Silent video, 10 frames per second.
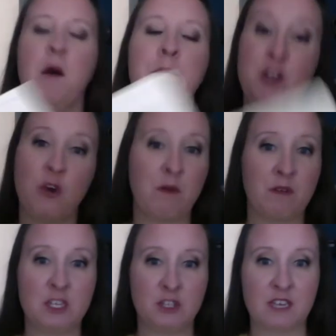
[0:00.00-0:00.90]
But no, I
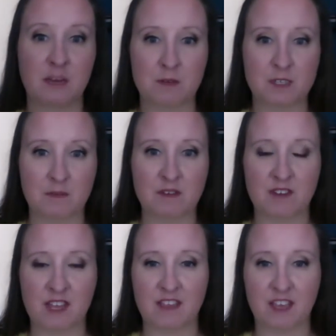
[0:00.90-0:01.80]
really do think I'm perceptive, and
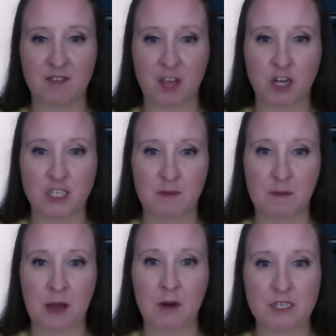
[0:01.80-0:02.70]
I think if I harness my
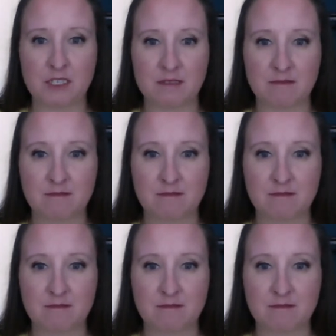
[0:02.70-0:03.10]
powers,